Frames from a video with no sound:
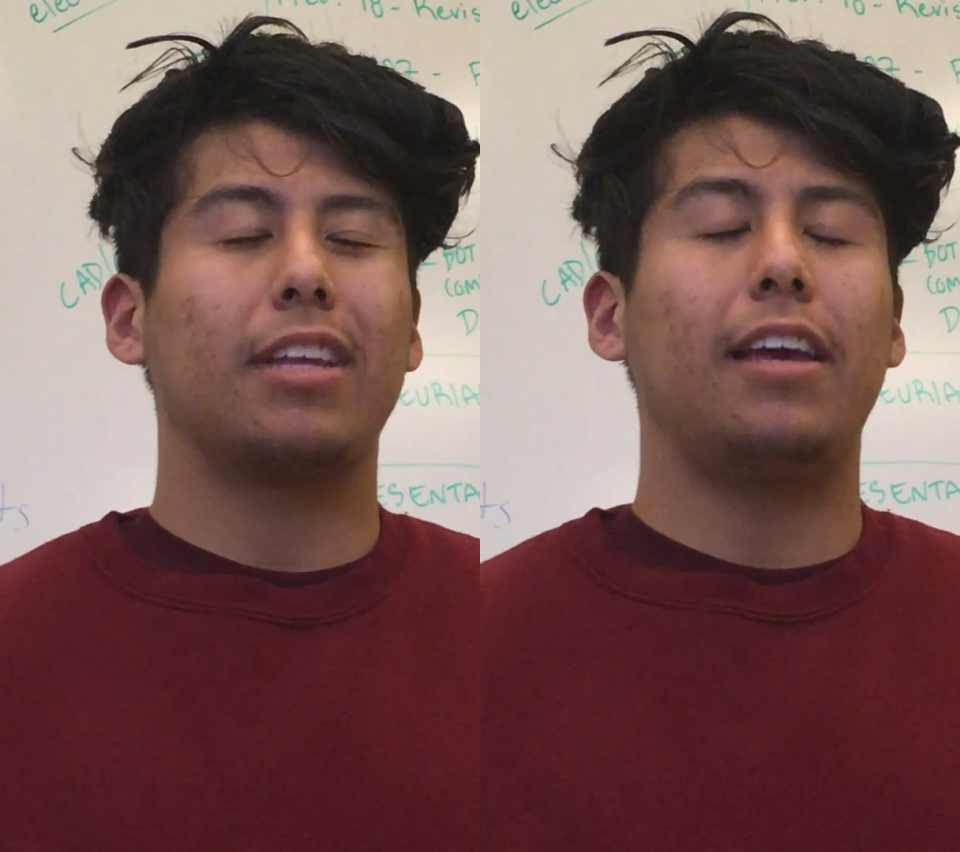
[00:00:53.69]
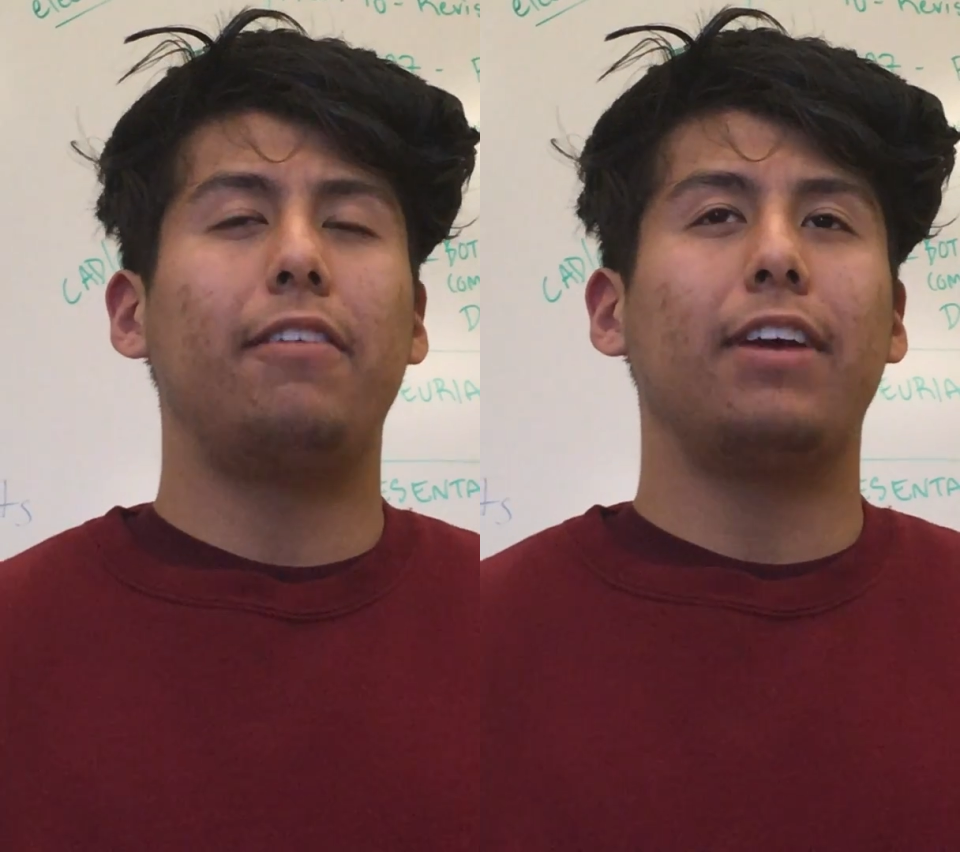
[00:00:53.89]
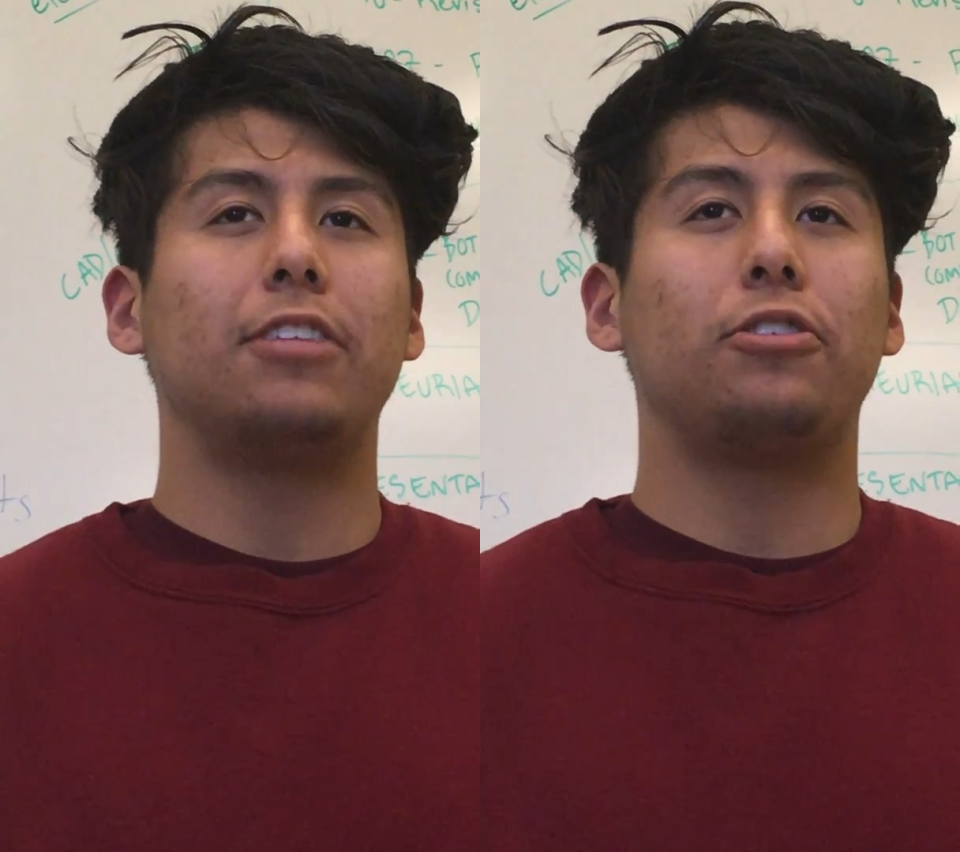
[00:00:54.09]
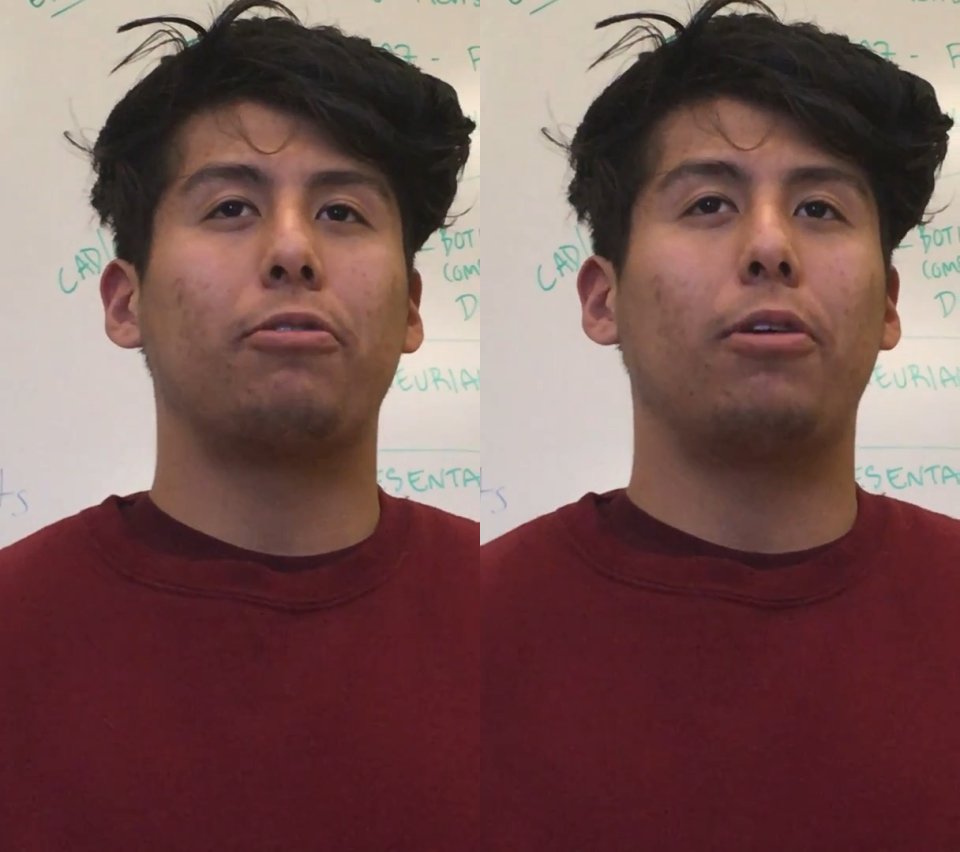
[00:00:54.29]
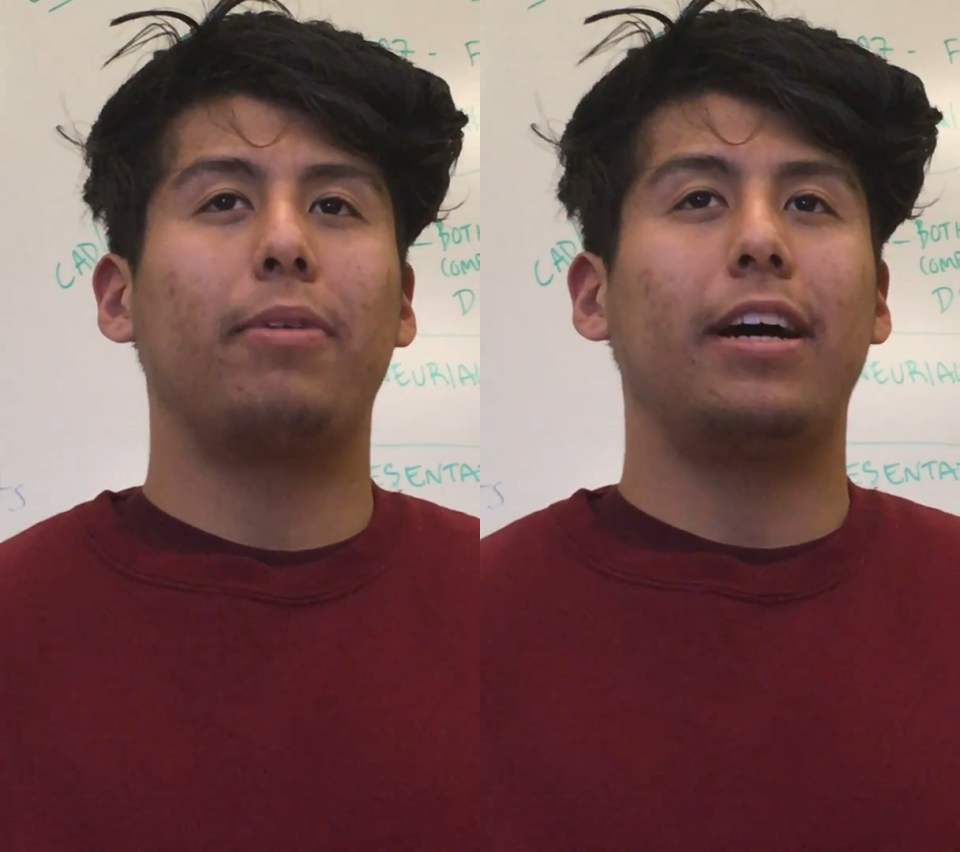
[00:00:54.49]
advance your
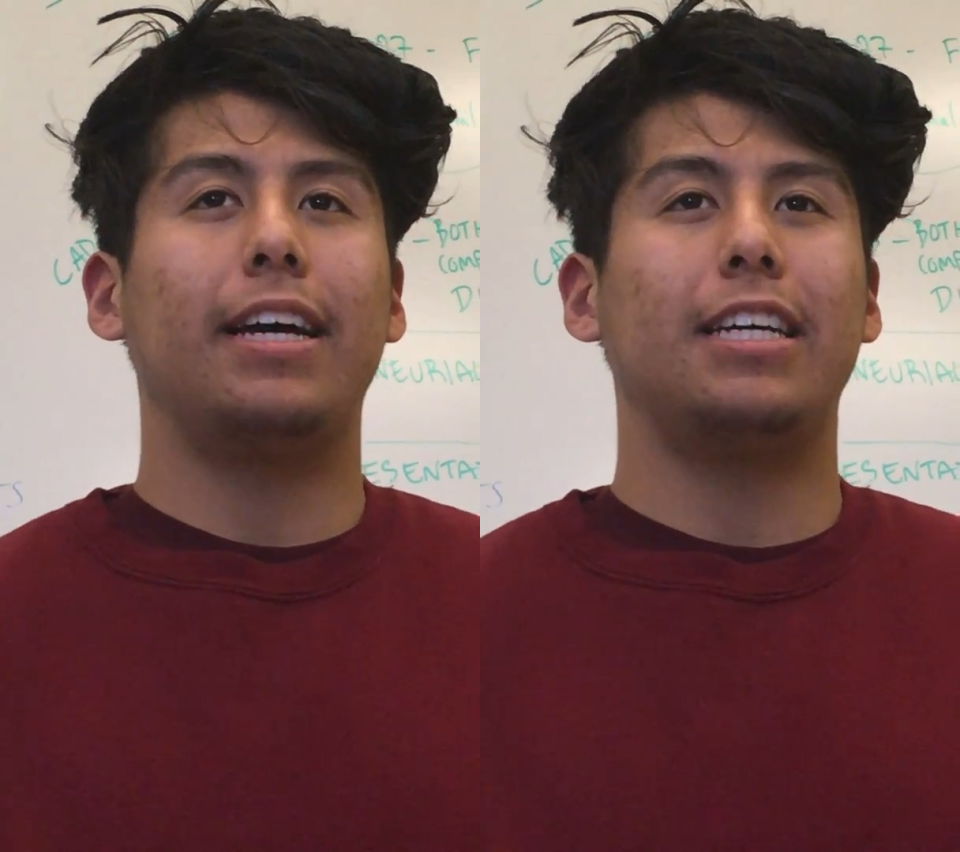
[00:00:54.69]
robot